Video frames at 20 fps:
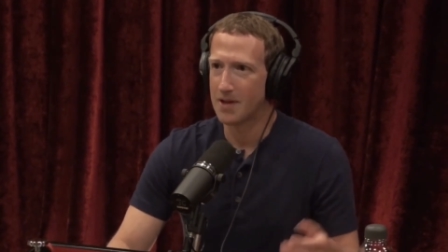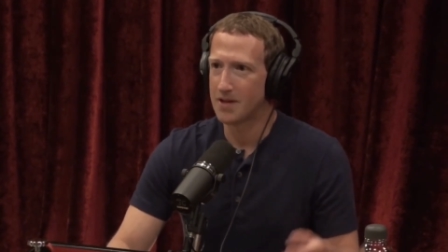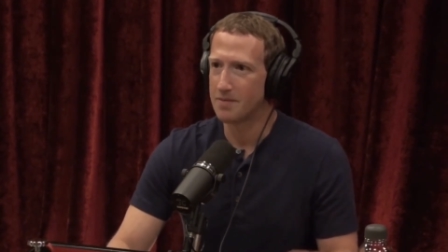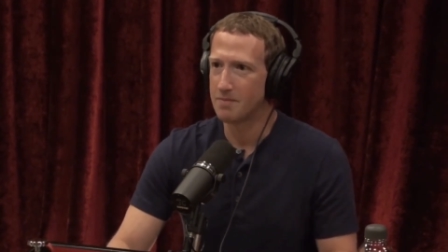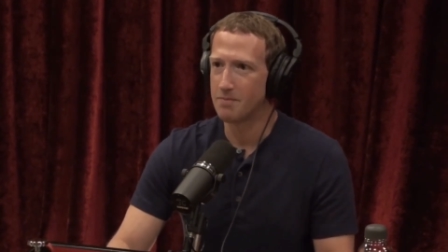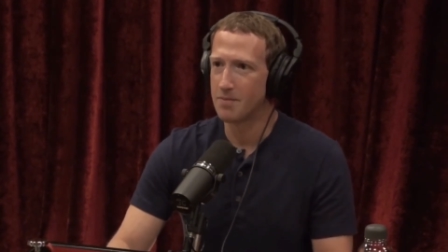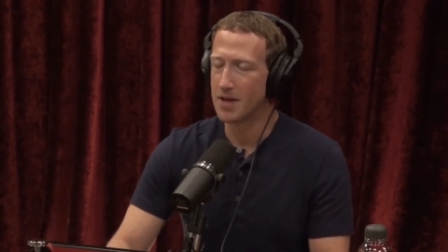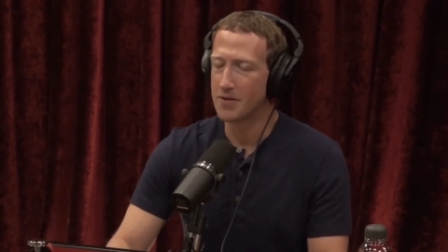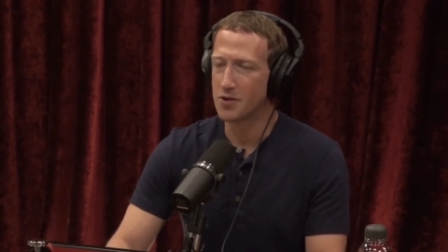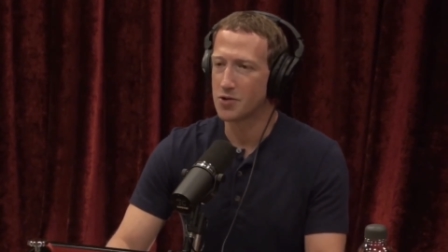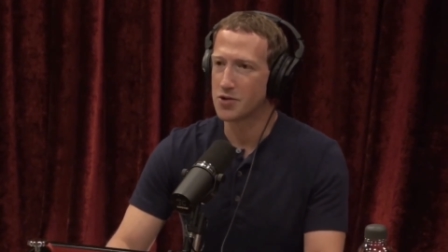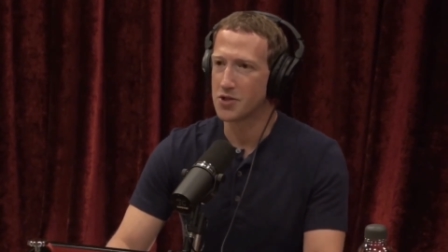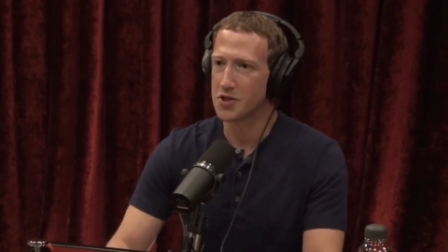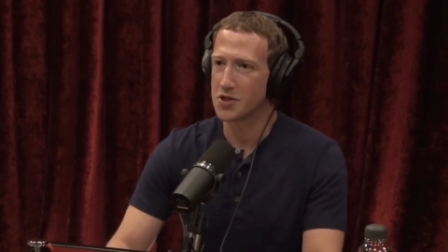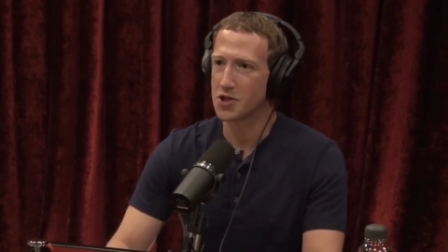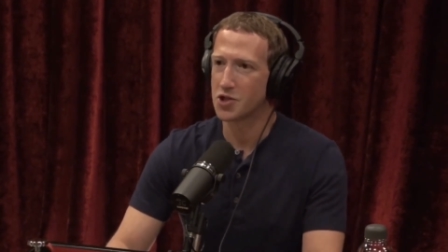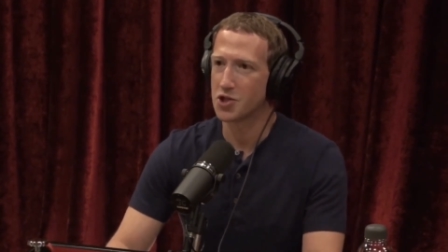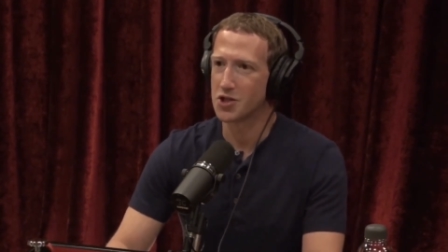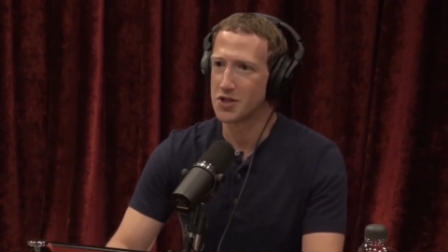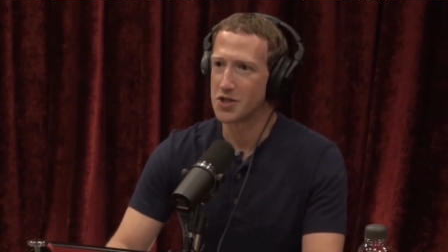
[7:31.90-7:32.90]
Made
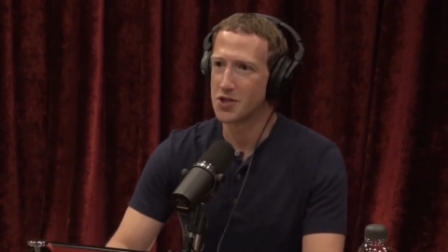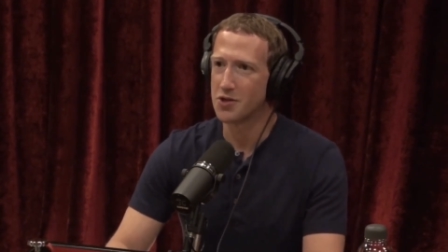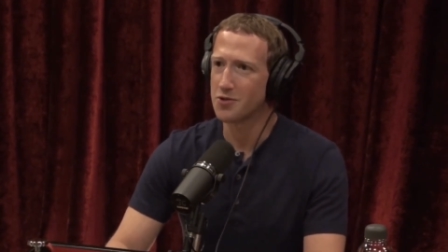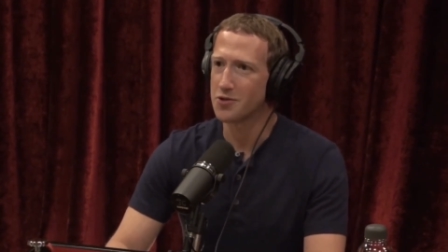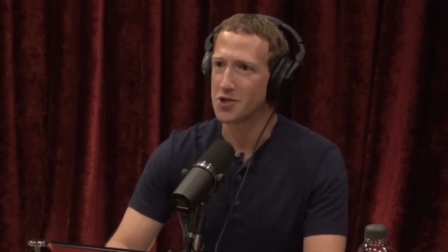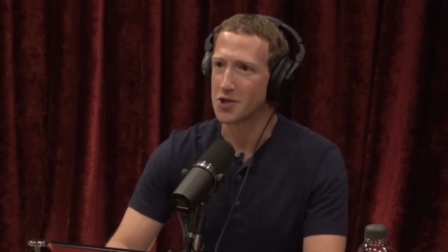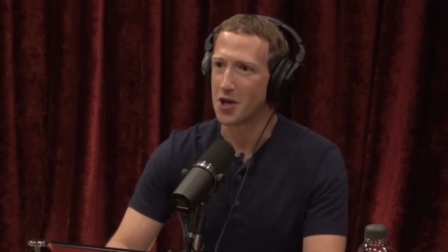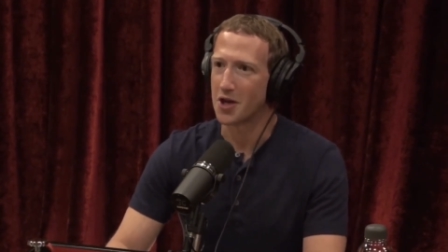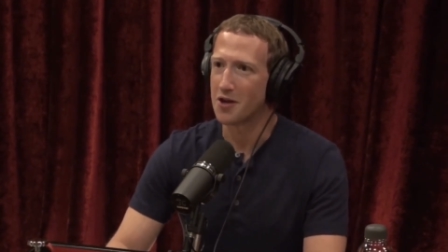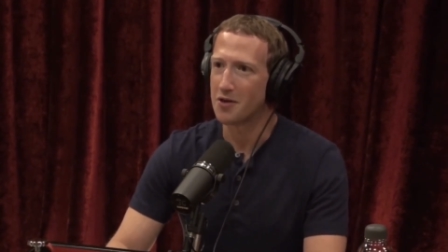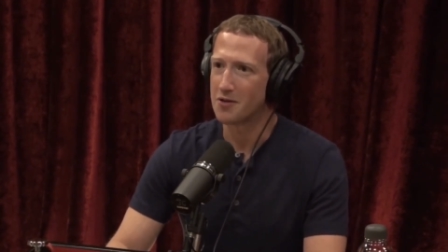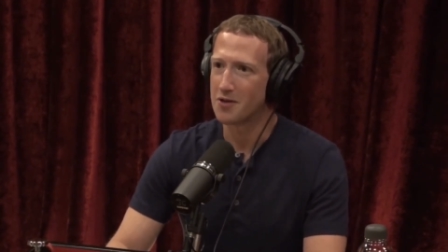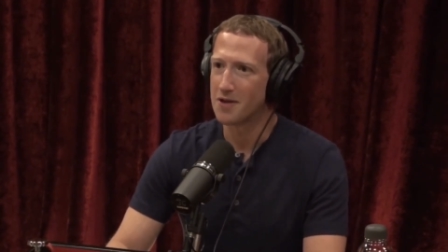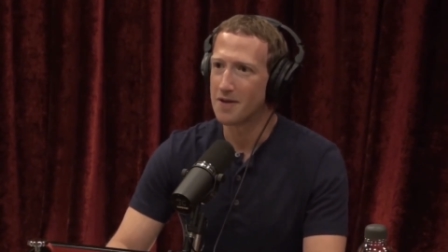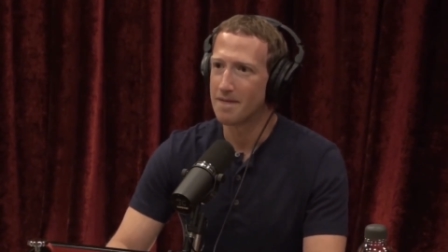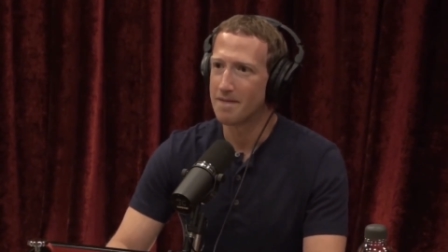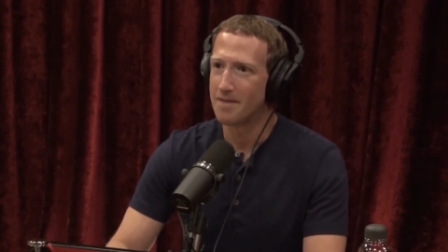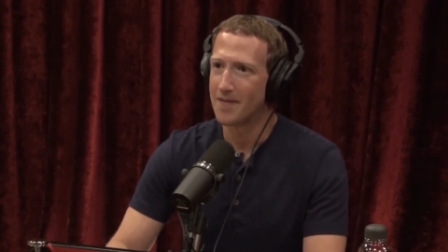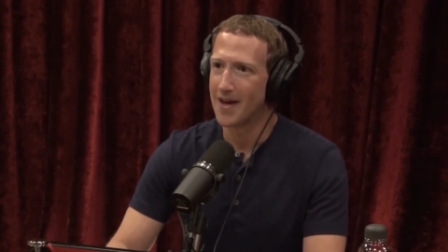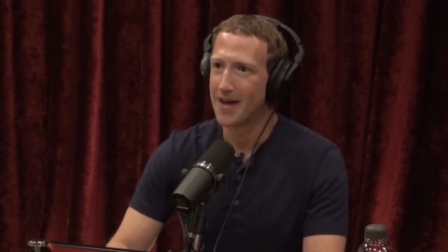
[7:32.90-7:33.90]
those decisions years
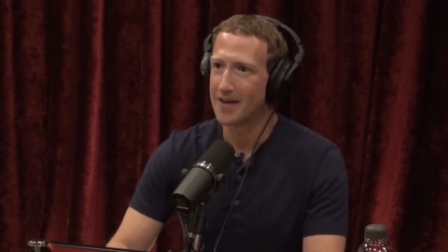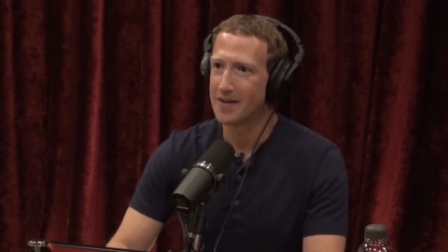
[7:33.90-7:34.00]
ago.